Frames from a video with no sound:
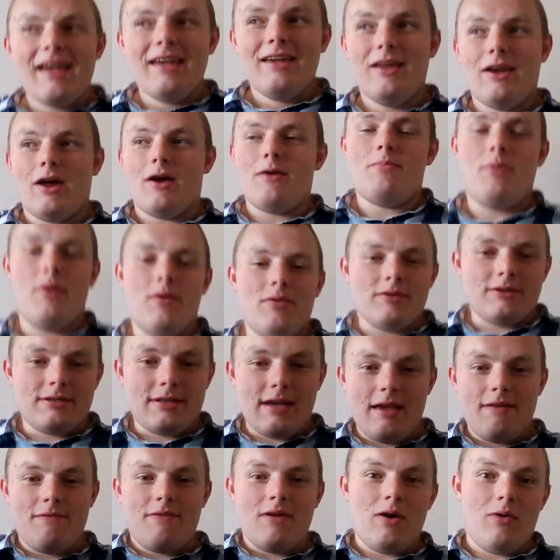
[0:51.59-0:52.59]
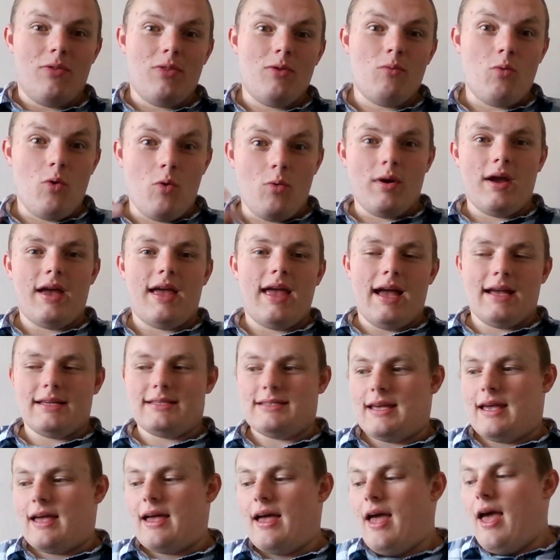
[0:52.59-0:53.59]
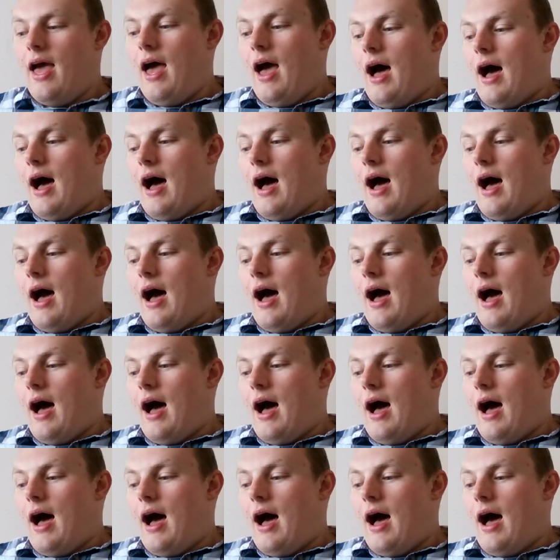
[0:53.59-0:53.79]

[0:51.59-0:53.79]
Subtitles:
put the TV on the wall and get it.